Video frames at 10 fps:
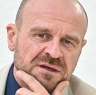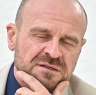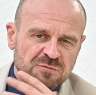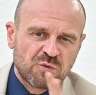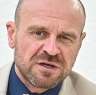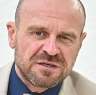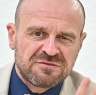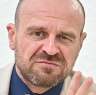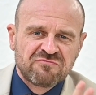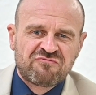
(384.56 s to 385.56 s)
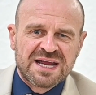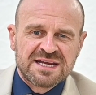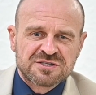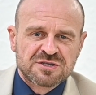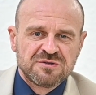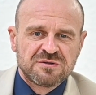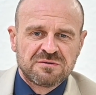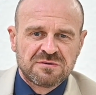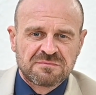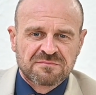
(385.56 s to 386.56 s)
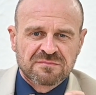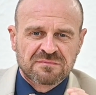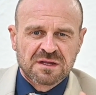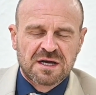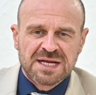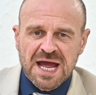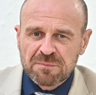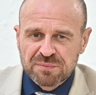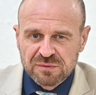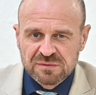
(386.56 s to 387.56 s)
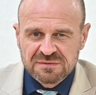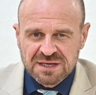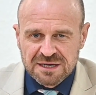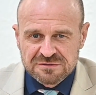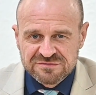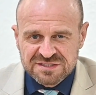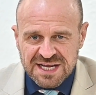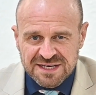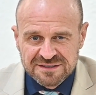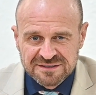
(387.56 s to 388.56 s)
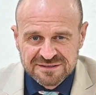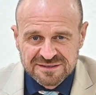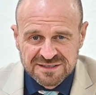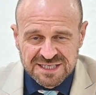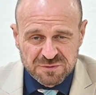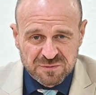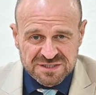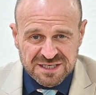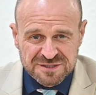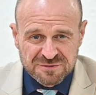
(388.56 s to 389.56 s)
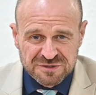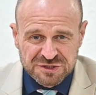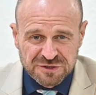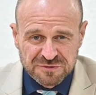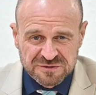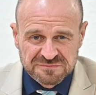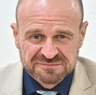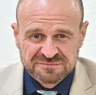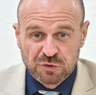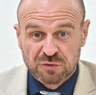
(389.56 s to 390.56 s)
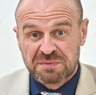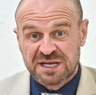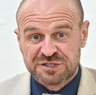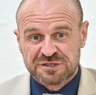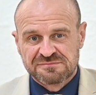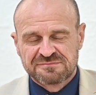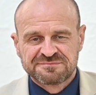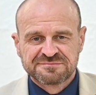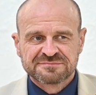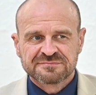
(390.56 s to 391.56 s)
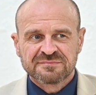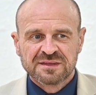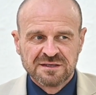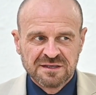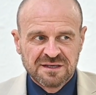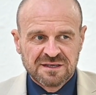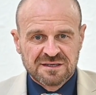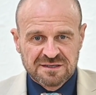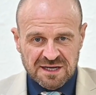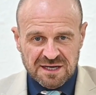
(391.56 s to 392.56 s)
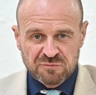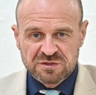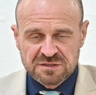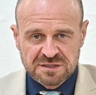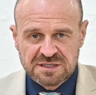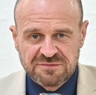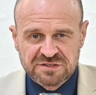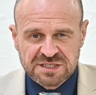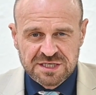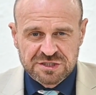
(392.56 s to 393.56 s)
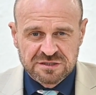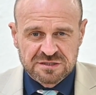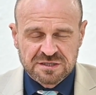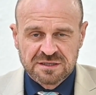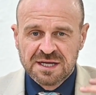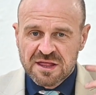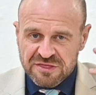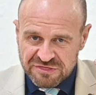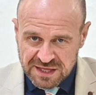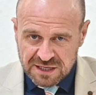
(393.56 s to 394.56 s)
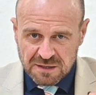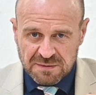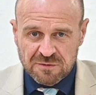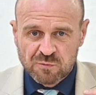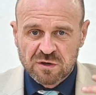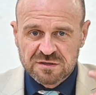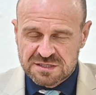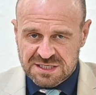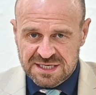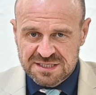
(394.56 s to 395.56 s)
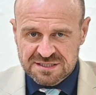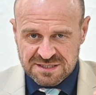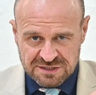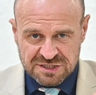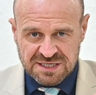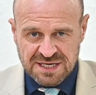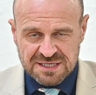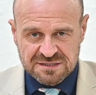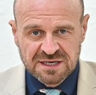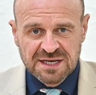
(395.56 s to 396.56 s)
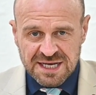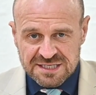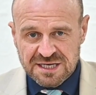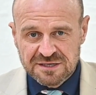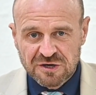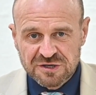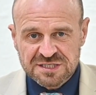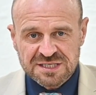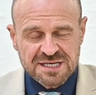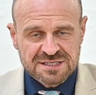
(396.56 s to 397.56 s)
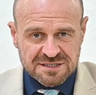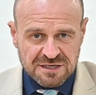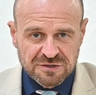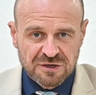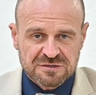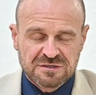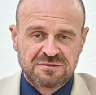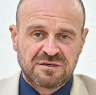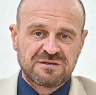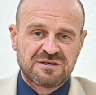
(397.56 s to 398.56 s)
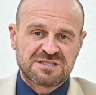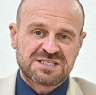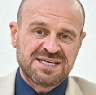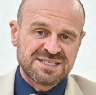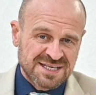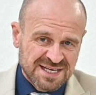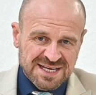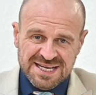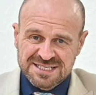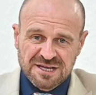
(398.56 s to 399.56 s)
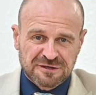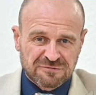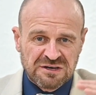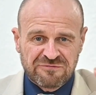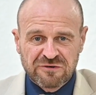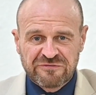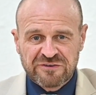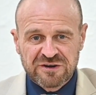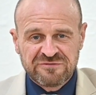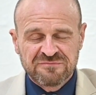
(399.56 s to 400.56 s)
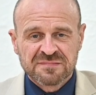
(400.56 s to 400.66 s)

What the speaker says: So what are you going to rate an apple out of 10 is what we say to our child or patient. And there's an invitation to think about what the taste actually is. Is it a nice taste? Is it not a nice taste? Is it 3, 4, 5?